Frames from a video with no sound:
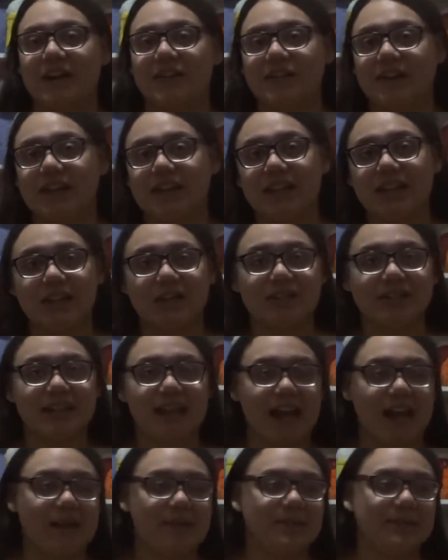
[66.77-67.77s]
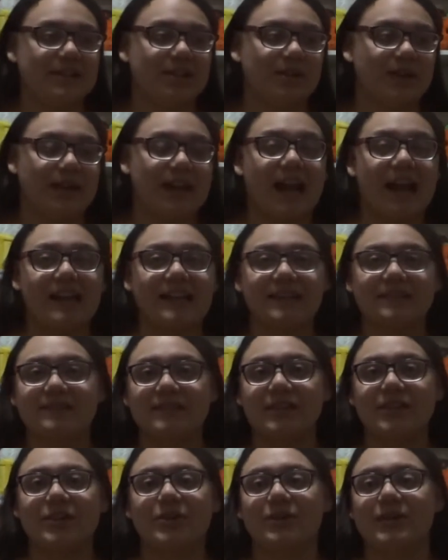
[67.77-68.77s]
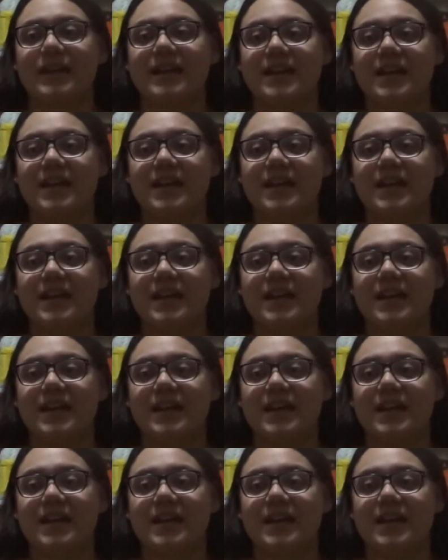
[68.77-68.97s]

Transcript: very long time, so I kind of know